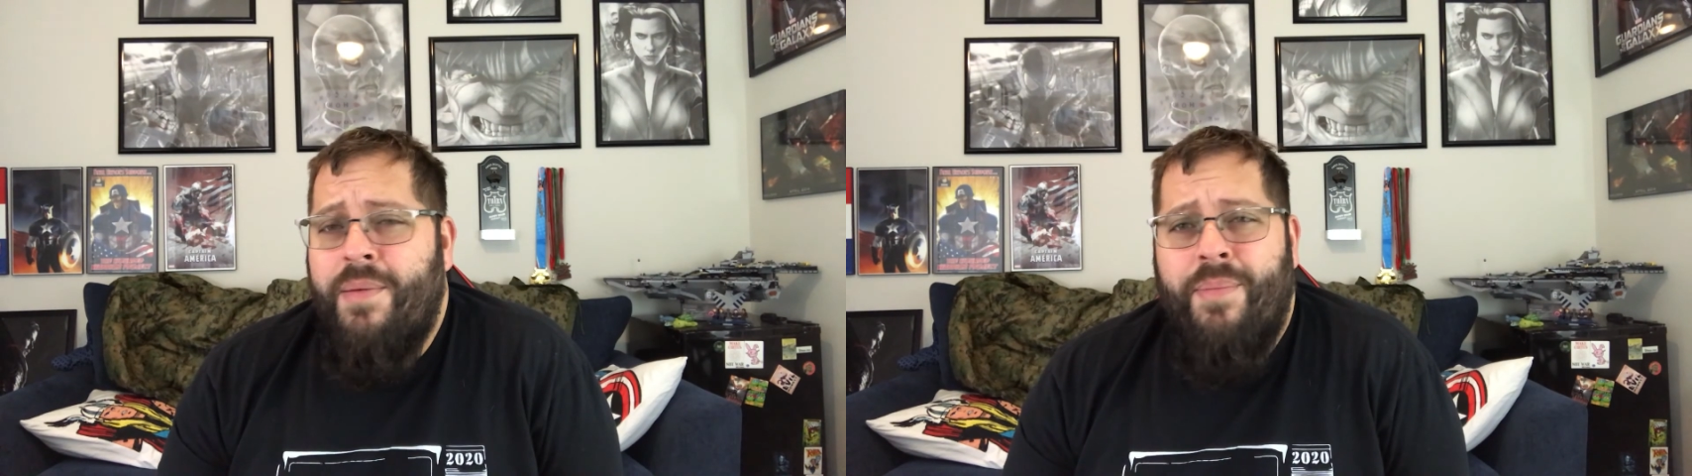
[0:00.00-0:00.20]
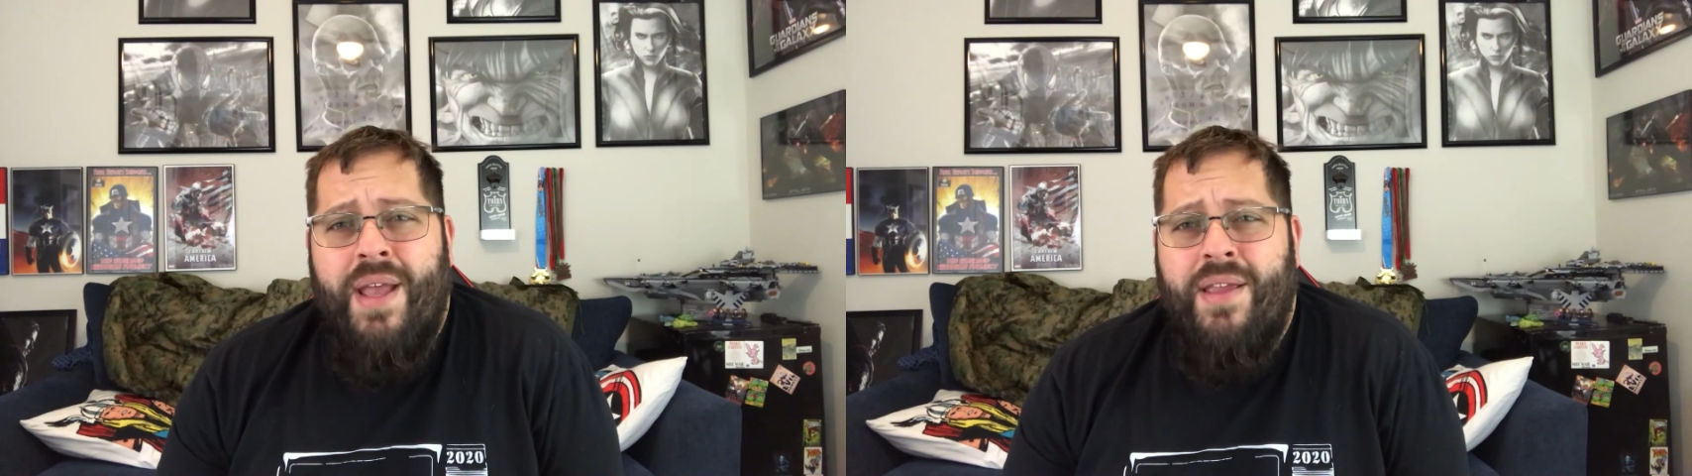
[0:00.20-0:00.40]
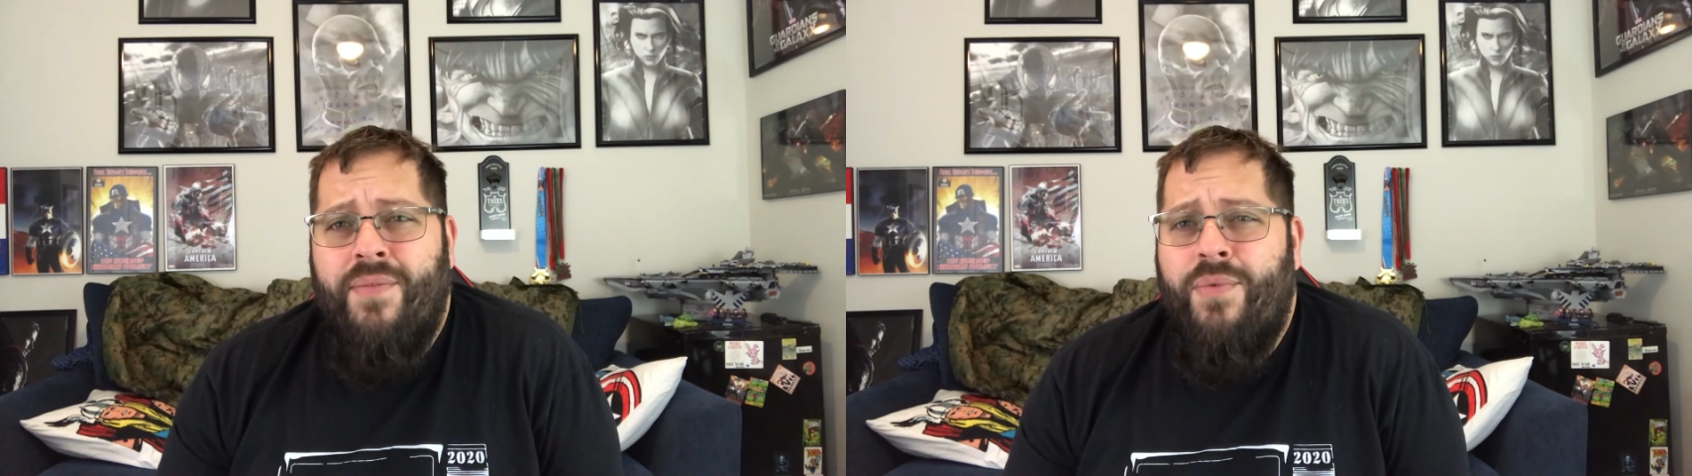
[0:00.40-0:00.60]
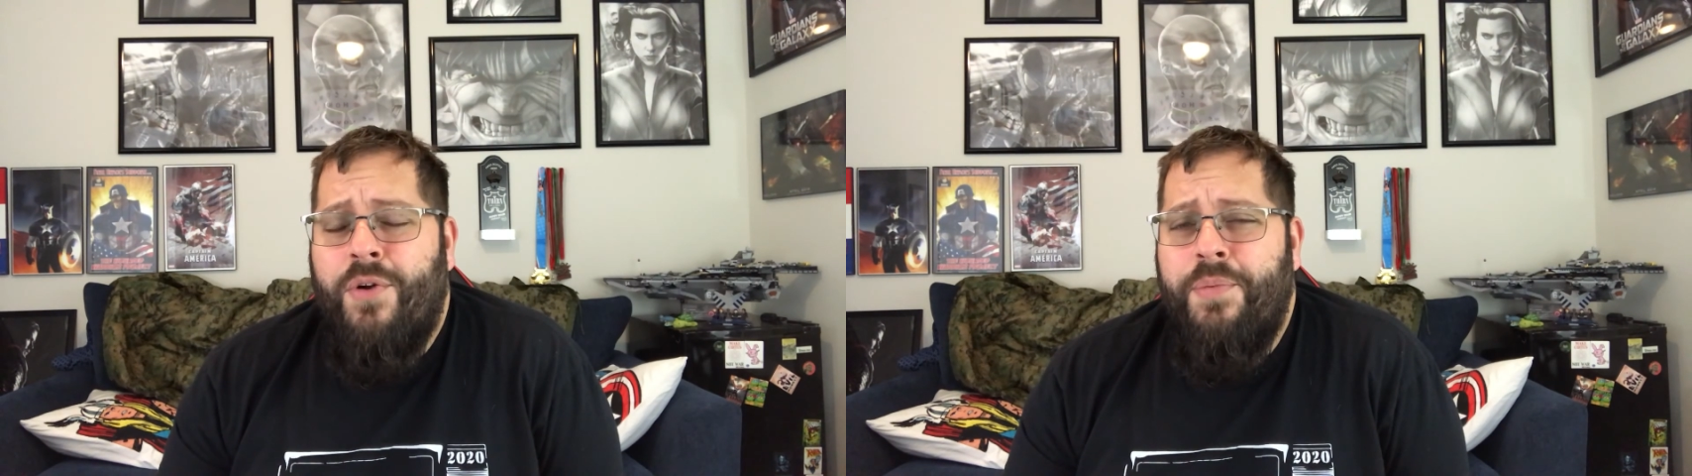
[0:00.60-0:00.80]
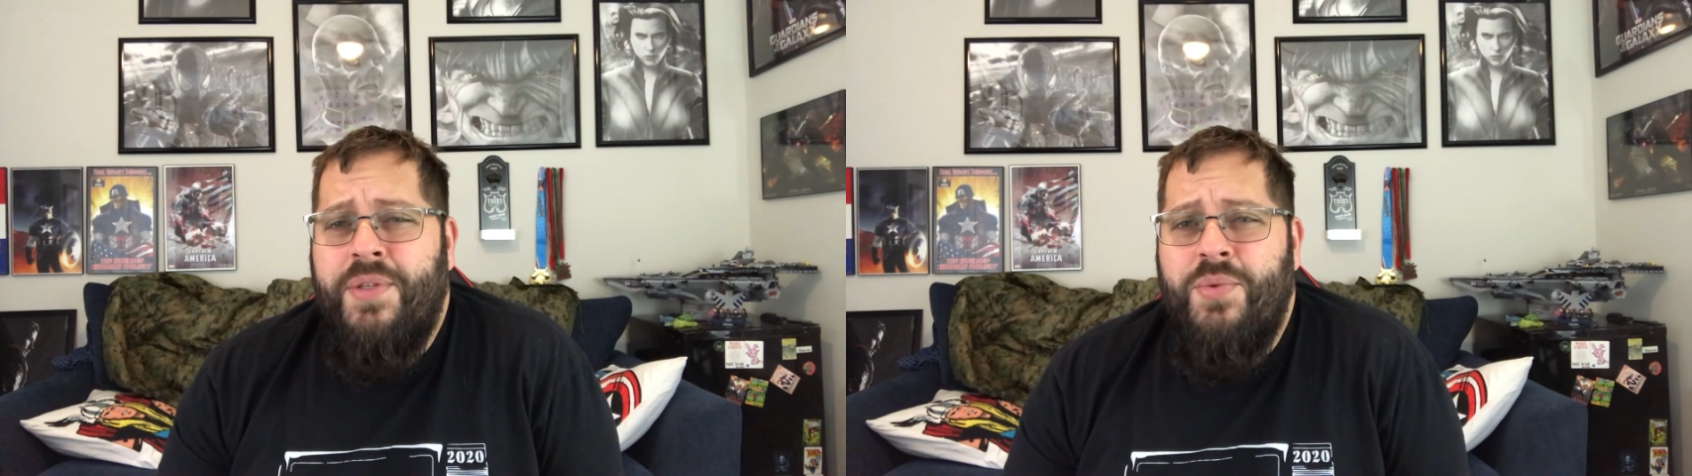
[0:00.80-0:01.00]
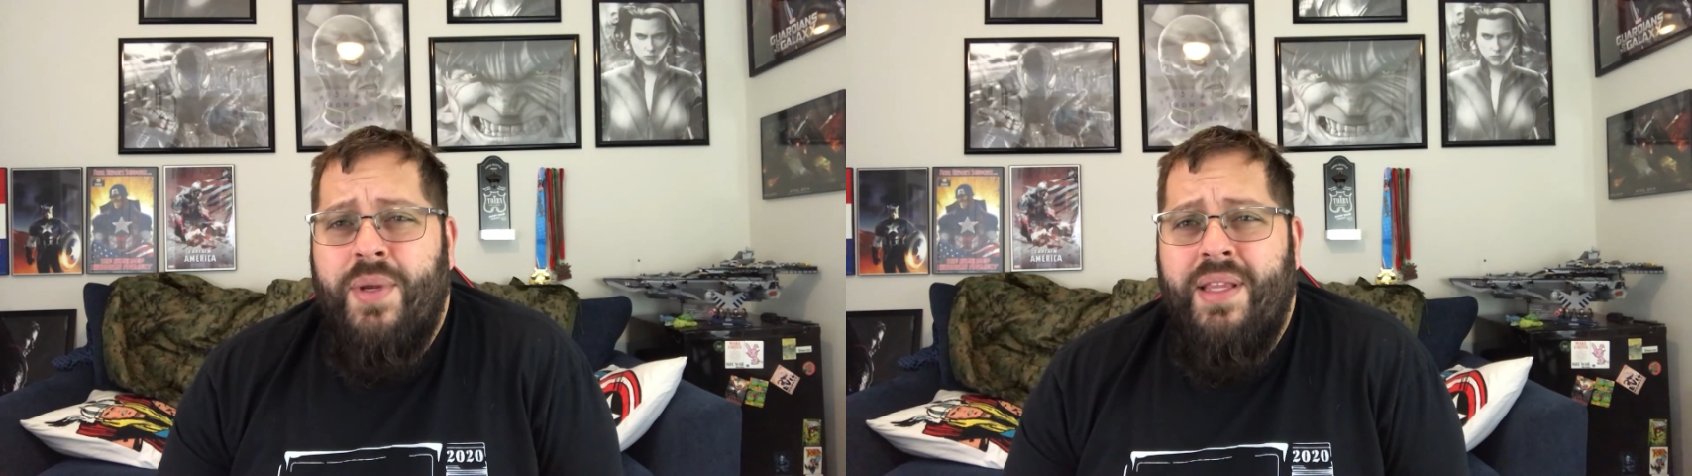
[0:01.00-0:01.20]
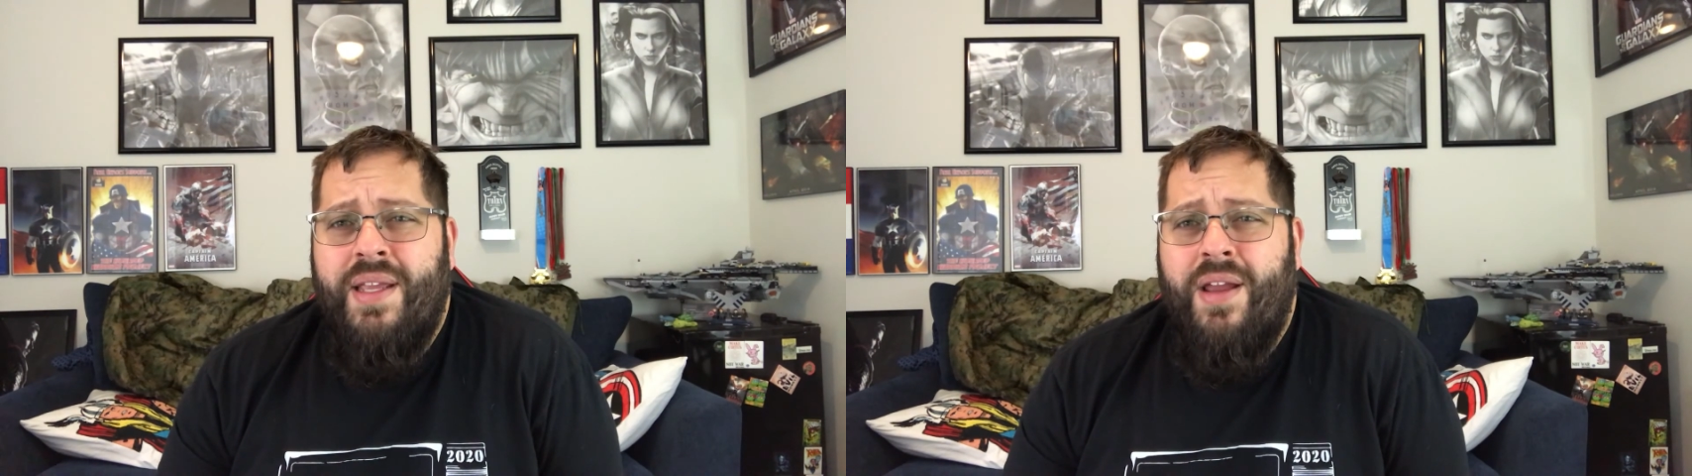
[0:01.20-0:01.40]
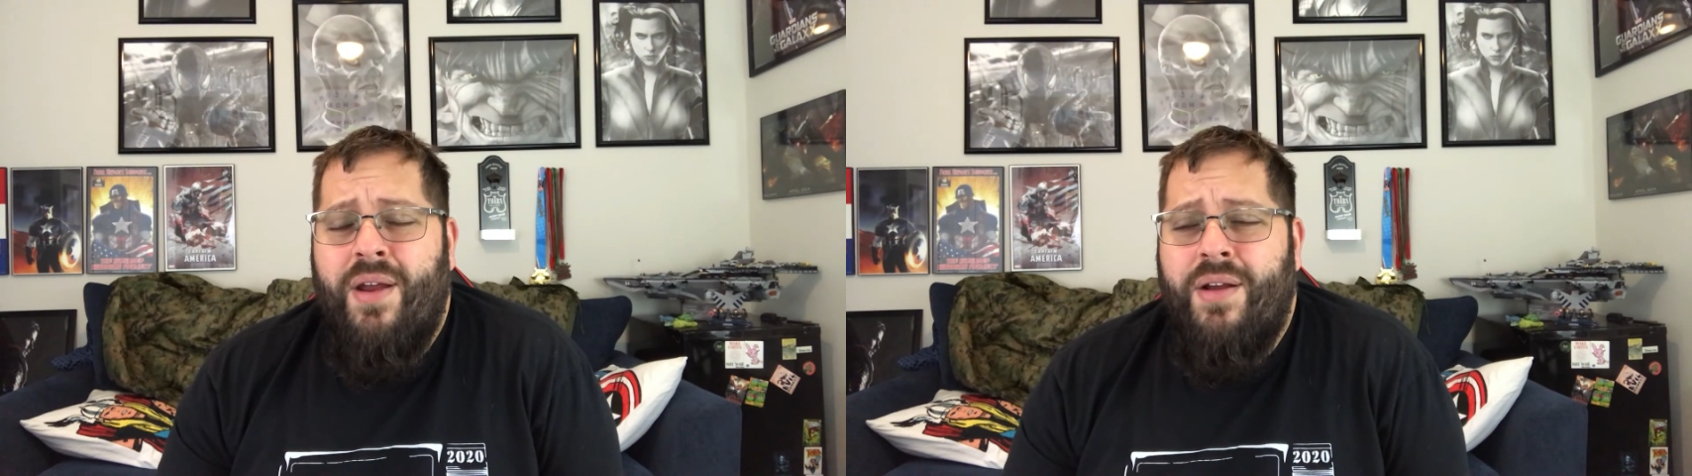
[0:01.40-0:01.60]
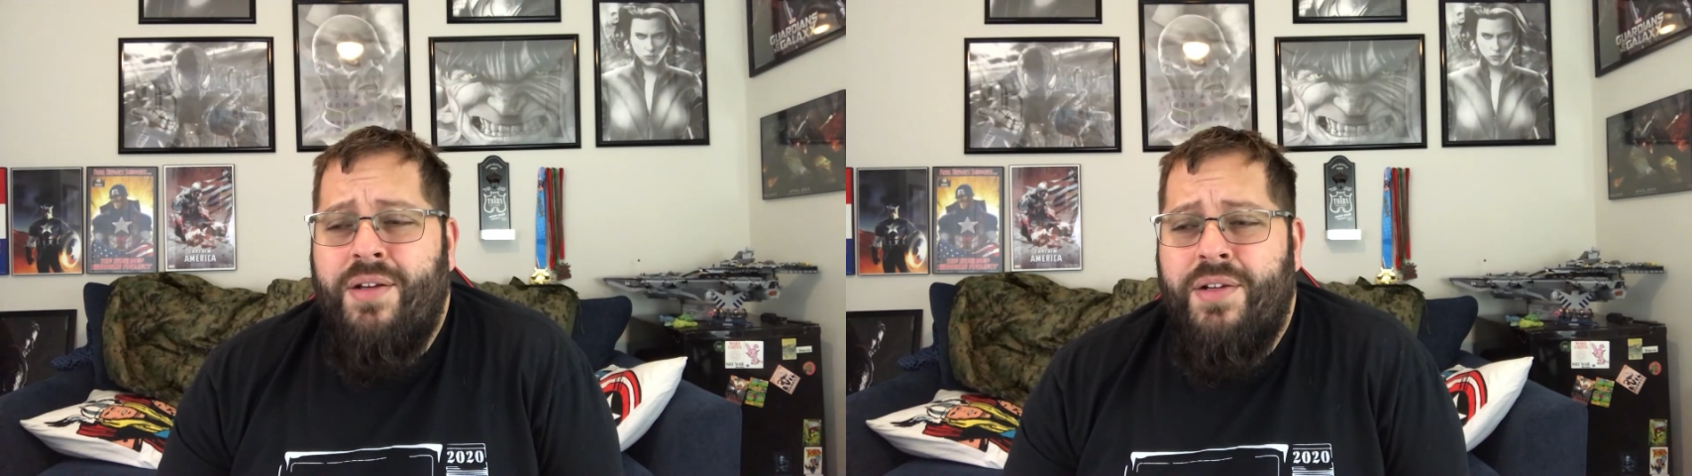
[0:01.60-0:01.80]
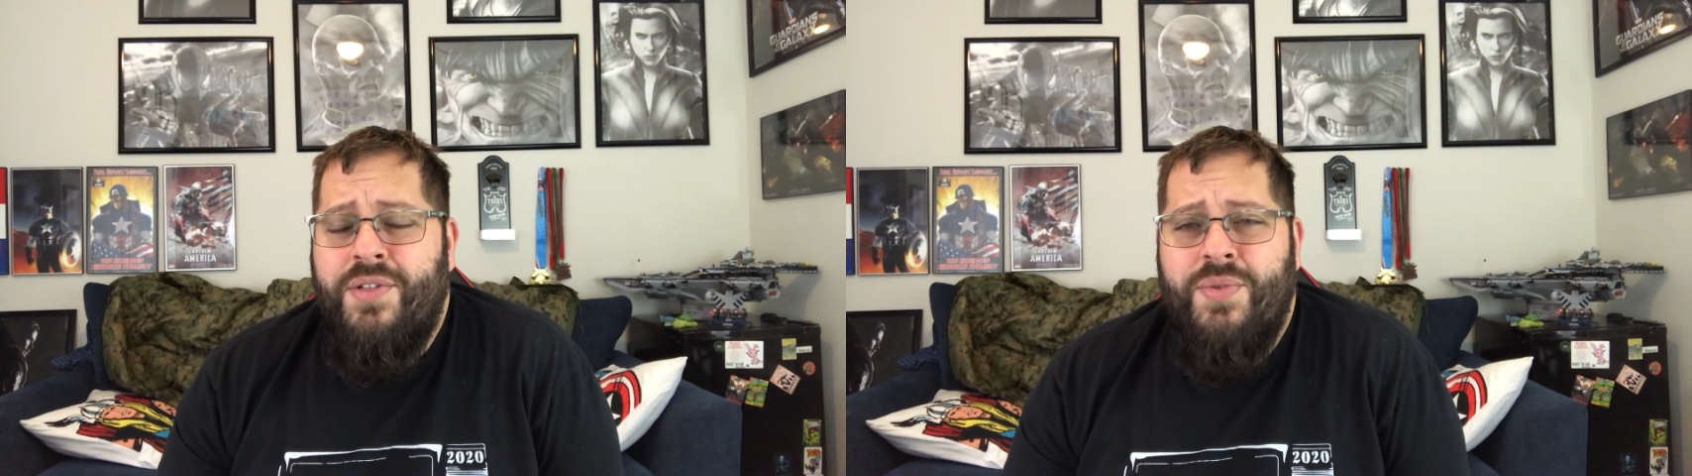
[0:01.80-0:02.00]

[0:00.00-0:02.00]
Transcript: Back and forth between the characters